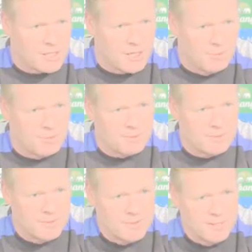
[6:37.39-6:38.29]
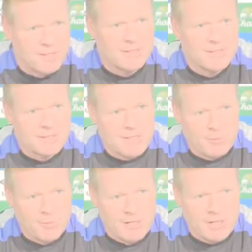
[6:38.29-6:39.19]
hope
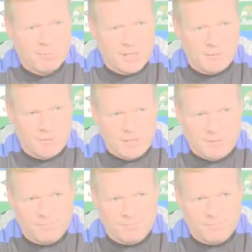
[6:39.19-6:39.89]
that we keep that one.